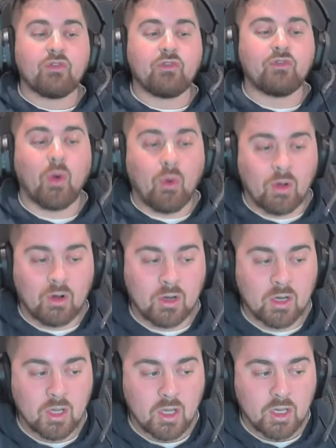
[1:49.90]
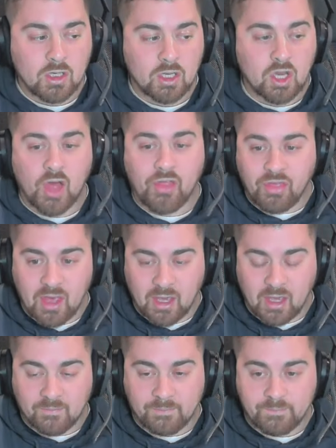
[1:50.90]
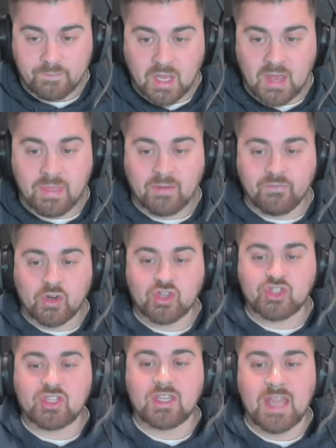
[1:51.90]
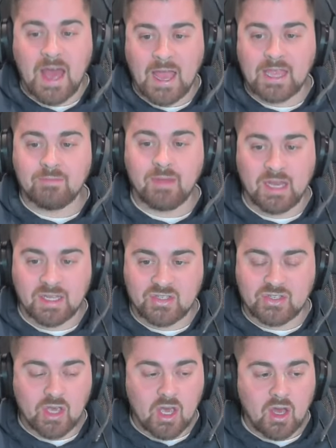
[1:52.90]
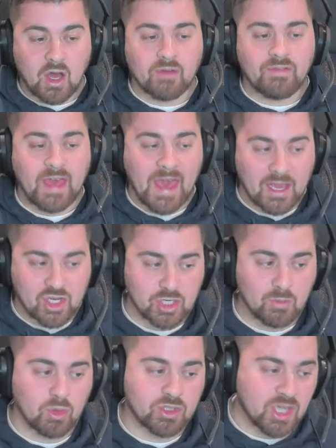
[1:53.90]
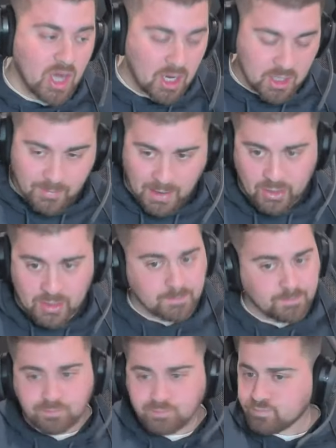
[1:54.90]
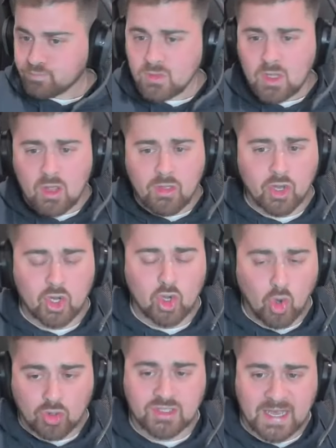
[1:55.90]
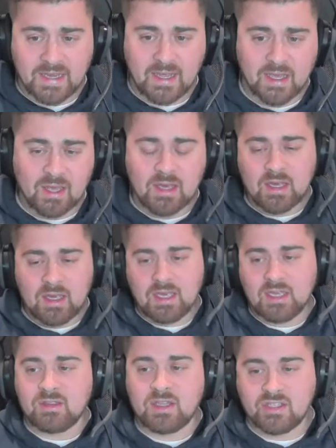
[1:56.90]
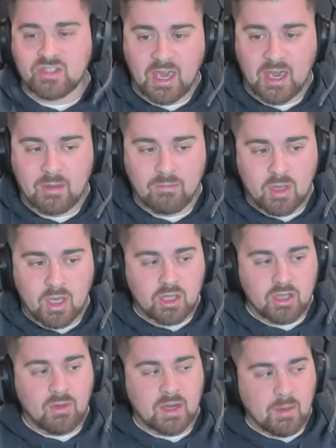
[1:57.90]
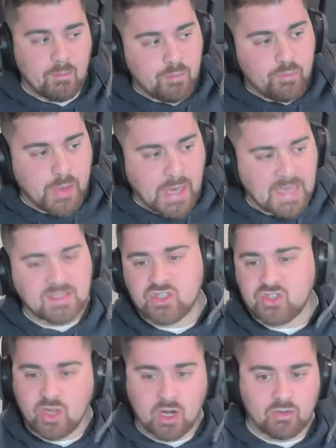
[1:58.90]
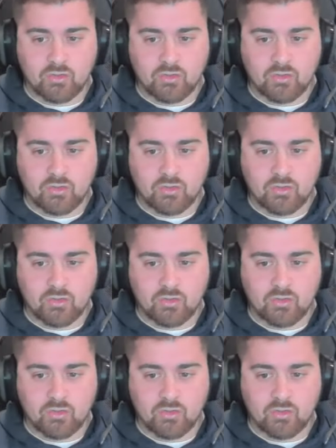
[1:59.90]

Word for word: four nothing in the first nine minutes of action. We'll talk about it the goaltending in this game. You had a bad start